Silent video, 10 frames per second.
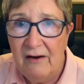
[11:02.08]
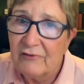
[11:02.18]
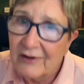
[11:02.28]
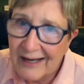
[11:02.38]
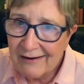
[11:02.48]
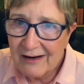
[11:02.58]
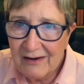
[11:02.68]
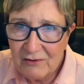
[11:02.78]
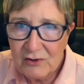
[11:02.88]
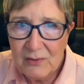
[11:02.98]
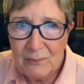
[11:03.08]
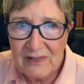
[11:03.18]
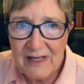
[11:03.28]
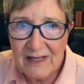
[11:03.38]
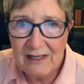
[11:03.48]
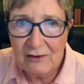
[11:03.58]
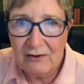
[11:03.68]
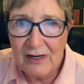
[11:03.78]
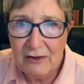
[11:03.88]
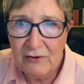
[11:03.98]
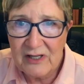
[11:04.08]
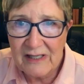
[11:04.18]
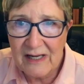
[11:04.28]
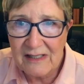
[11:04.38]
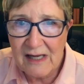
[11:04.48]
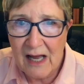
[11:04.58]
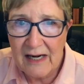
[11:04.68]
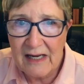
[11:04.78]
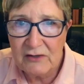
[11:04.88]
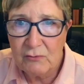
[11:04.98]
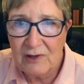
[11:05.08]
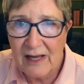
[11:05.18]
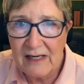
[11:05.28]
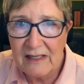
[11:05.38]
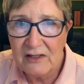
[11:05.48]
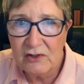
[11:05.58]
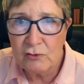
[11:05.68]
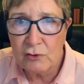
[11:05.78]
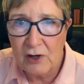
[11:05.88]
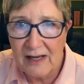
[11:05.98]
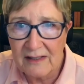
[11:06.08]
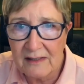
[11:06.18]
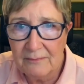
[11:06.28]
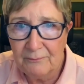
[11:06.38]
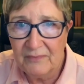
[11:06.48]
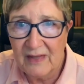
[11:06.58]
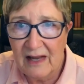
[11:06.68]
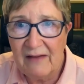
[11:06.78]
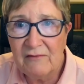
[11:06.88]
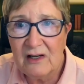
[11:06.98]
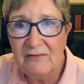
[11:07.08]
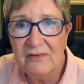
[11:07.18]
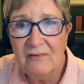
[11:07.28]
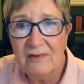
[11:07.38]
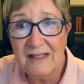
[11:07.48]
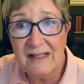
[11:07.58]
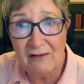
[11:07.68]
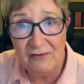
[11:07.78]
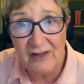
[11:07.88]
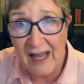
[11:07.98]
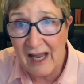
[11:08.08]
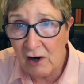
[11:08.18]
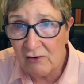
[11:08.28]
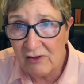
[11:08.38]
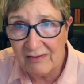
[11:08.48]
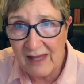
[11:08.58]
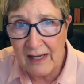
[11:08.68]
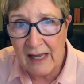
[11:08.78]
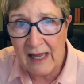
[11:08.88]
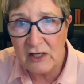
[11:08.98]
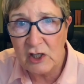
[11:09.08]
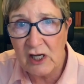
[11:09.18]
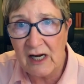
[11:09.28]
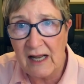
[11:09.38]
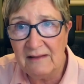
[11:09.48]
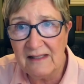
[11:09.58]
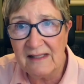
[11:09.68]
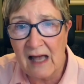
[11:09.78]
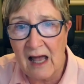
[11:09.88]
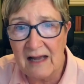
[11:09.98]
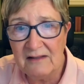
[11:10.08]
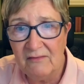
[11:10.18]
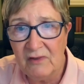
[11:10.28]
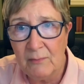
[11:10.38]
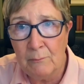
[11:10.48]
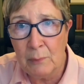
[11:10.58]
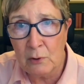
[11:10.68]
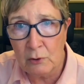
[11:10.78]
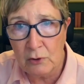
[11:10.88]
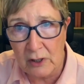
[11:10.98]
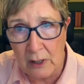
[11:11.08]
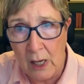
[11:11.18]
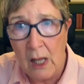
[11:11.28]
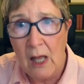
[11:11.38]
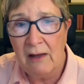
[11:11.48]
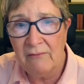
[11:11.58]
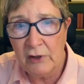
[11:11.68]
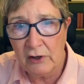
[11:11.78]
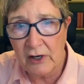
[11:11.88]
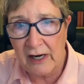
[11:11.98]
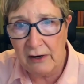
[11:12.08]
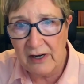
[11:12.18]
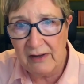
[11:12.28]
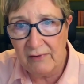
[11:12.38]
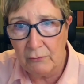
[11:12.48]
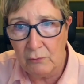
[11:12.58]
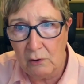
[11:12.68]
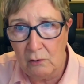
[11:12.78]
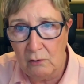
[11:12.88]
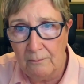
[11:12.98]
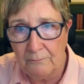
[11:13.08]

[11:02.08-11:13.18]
For caregivers in particular, increased anxiety is related to stress, the level of self-care that they engage in, and the size of the burden of their caregiving role.